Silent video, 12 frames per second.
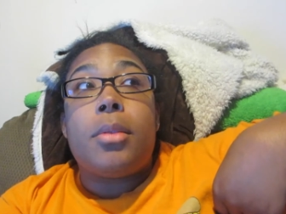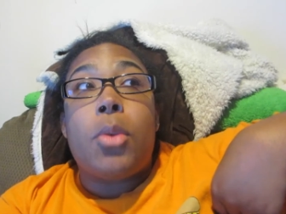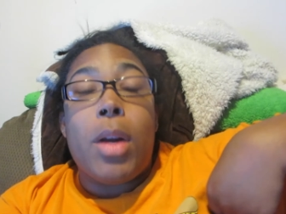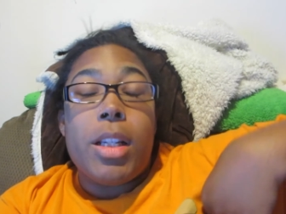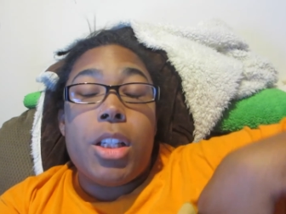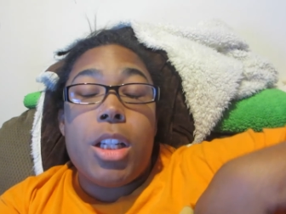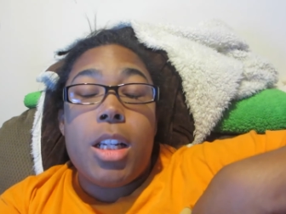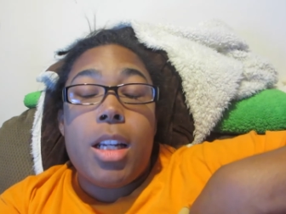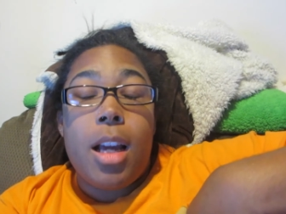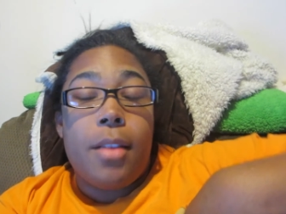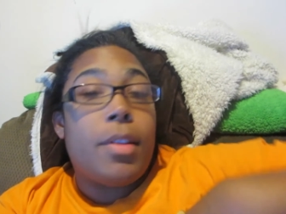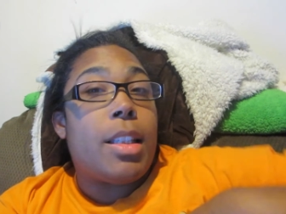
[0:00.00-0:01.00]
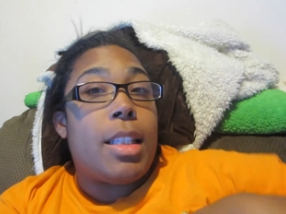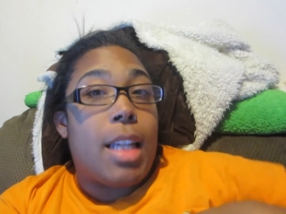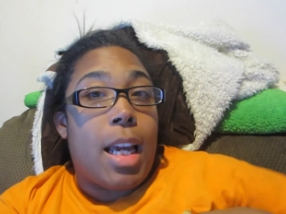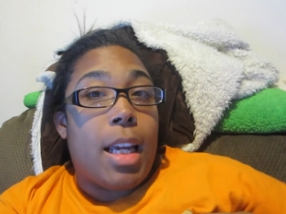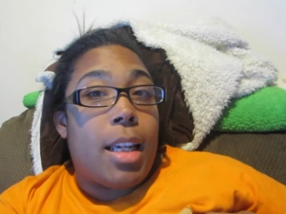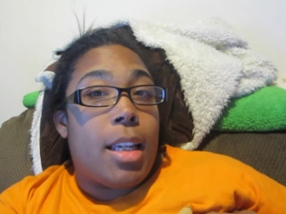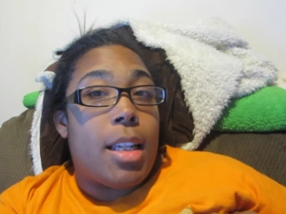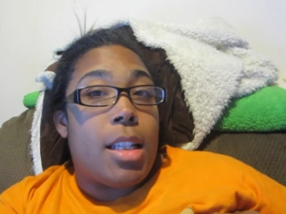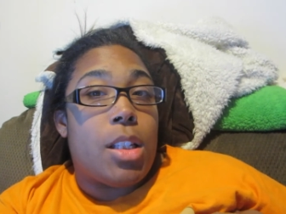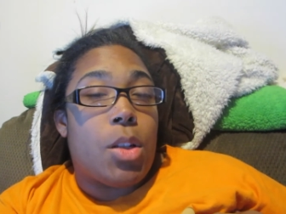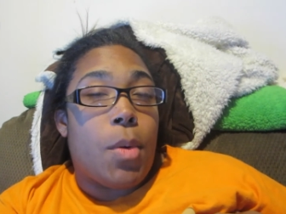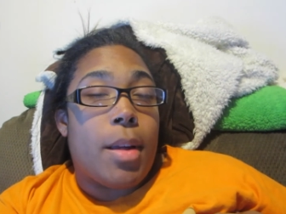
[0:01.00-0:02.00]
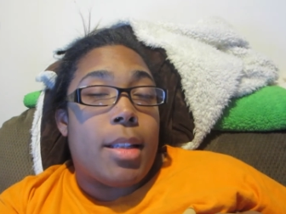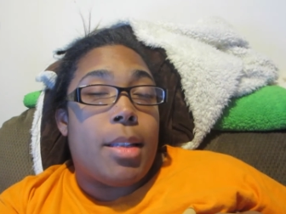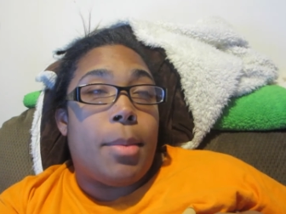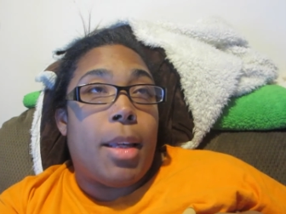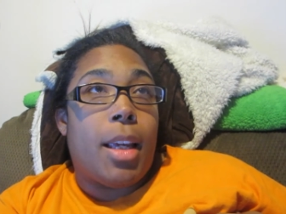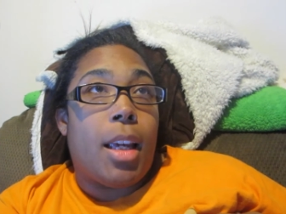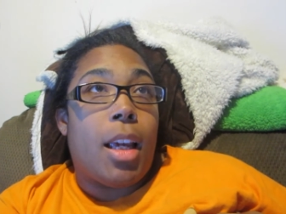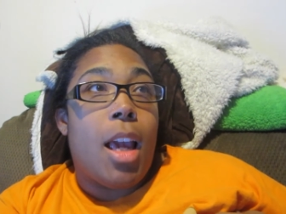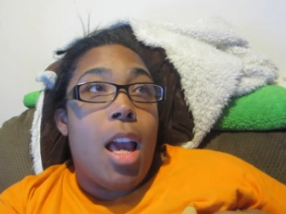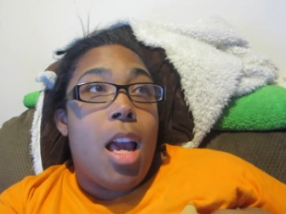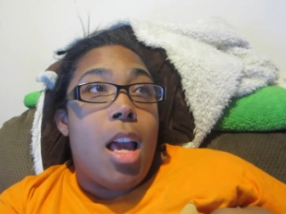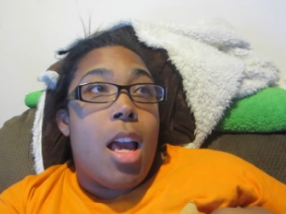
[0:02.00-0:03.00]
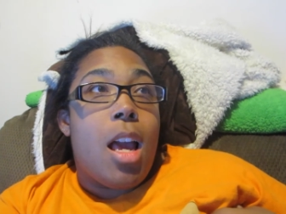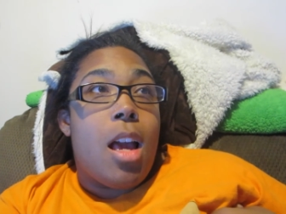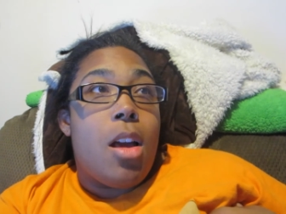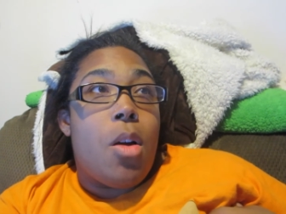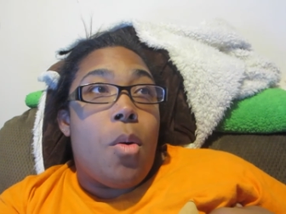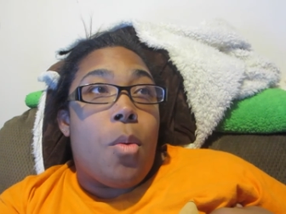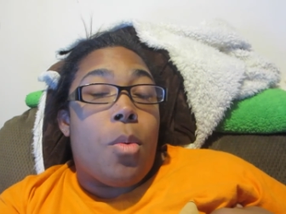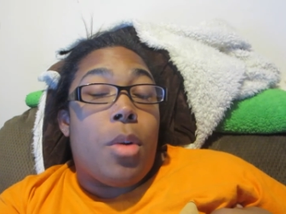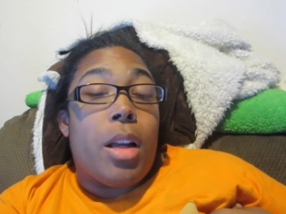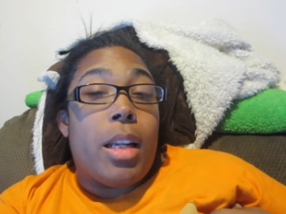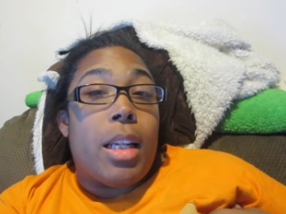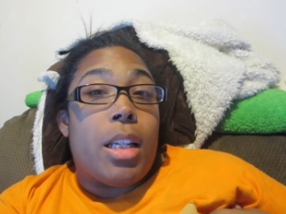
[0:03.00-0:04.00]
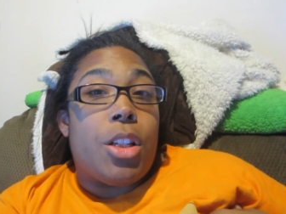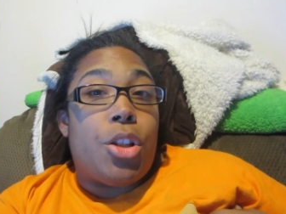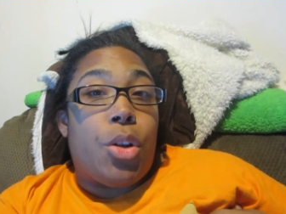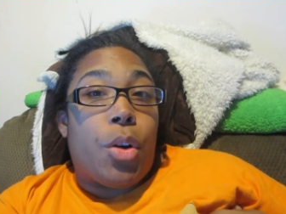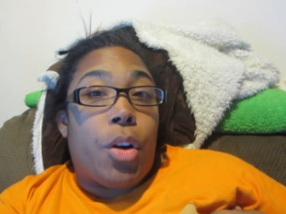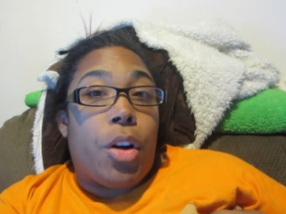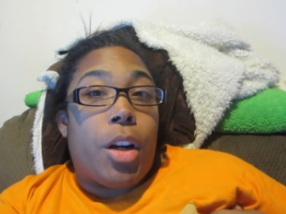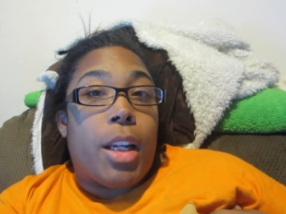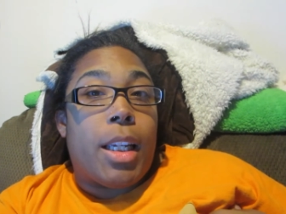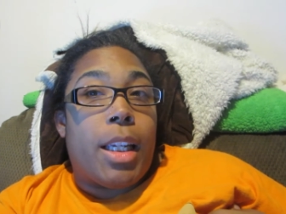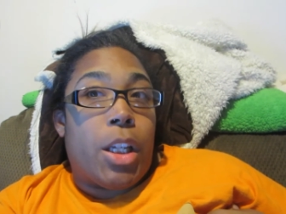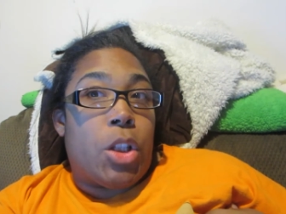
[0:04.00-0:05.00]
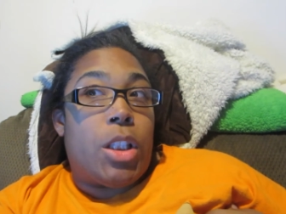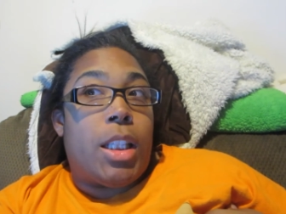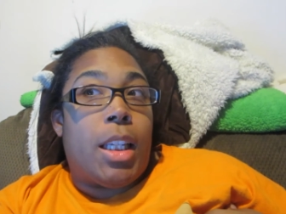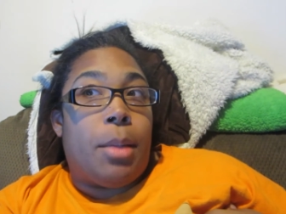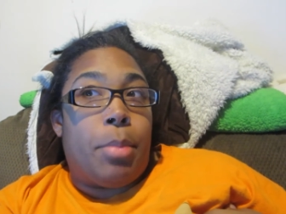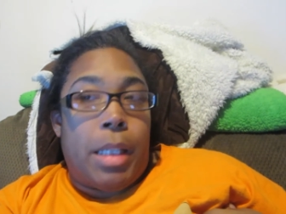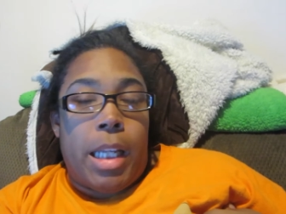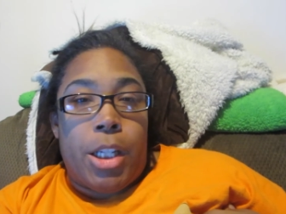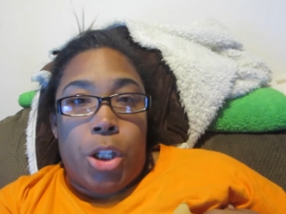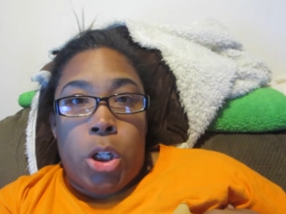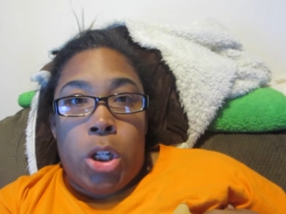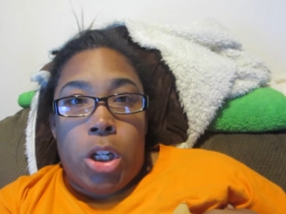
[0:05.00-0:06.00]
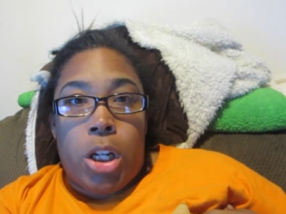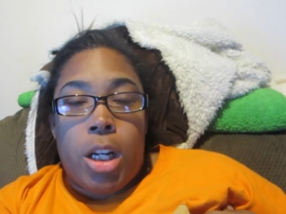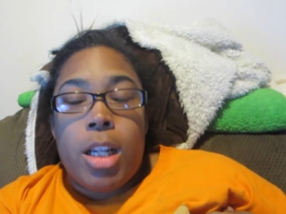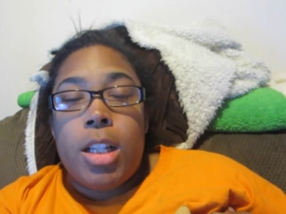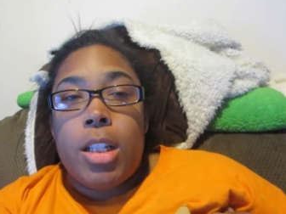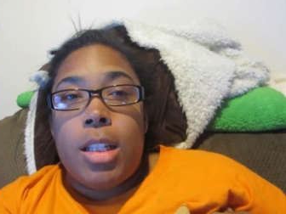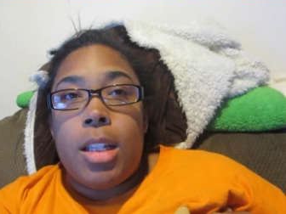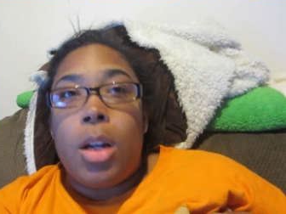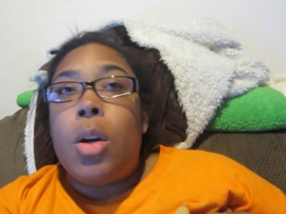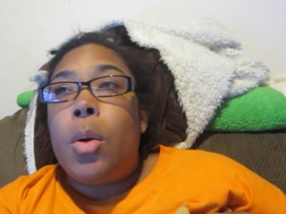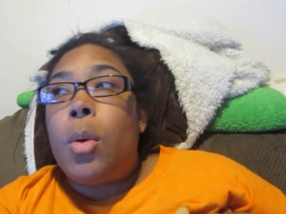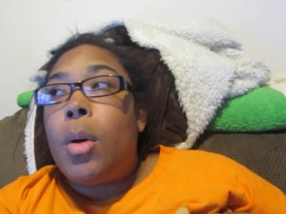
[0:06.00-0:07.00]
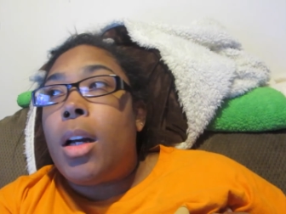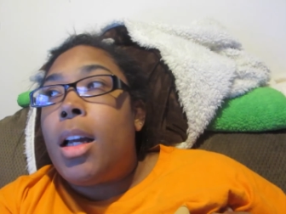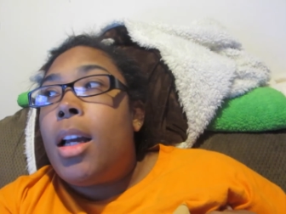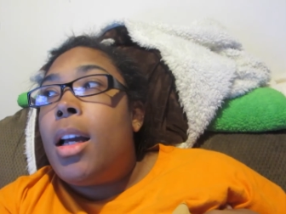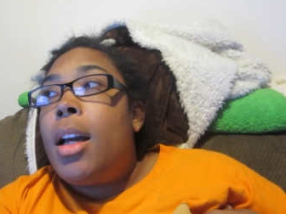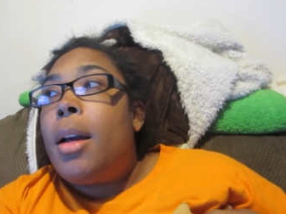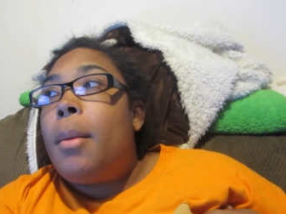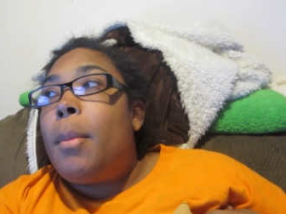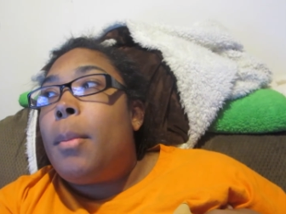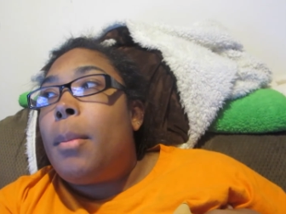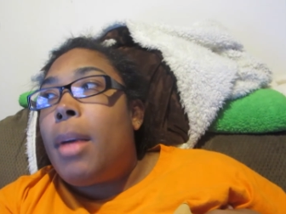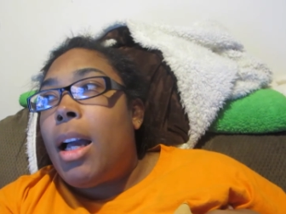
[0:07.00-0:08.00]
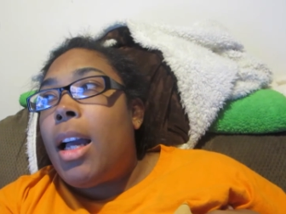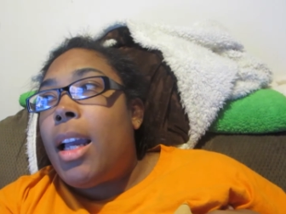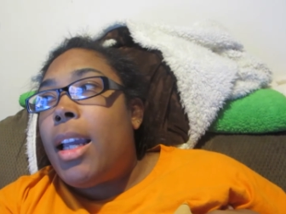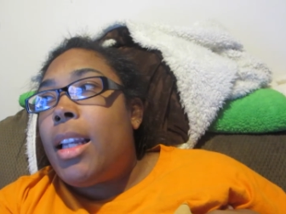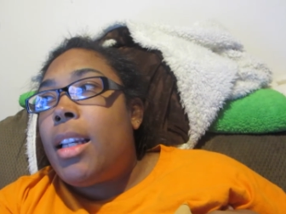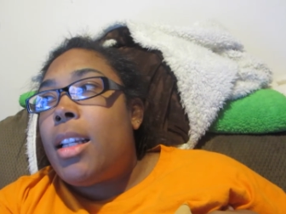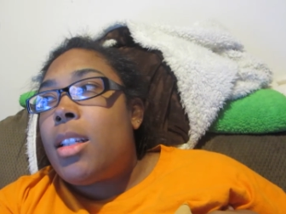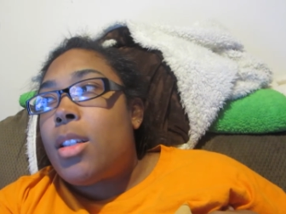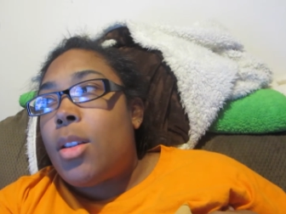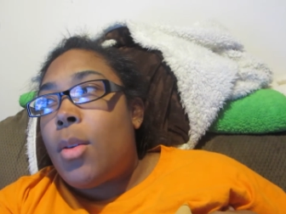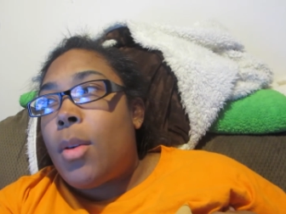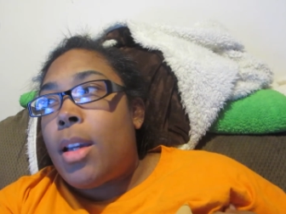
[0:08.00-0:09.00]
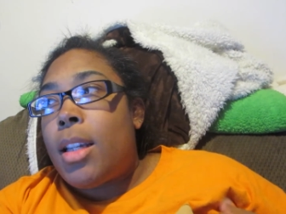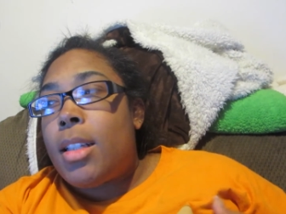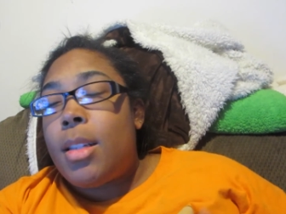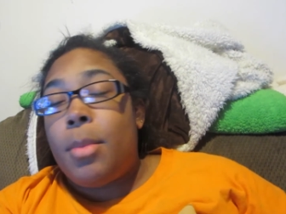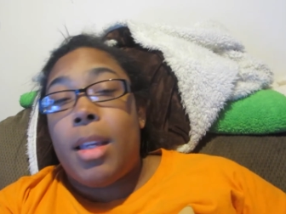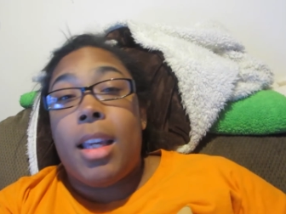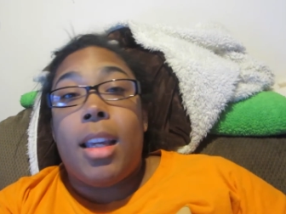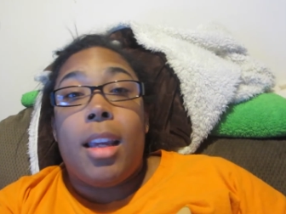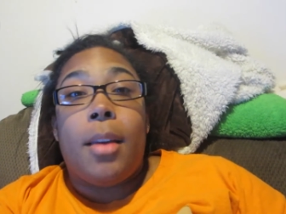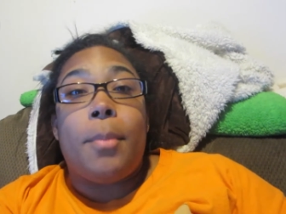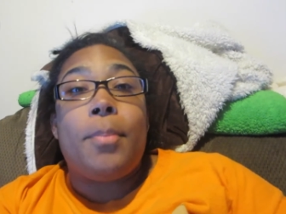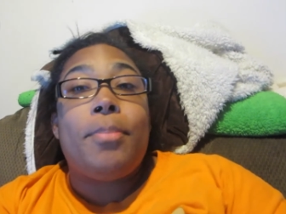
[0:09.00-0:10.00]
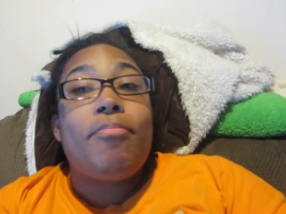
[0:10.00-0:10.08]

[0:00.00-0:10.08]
Question of the day is going to be, what is your guilty pleasure? So mine is going to be,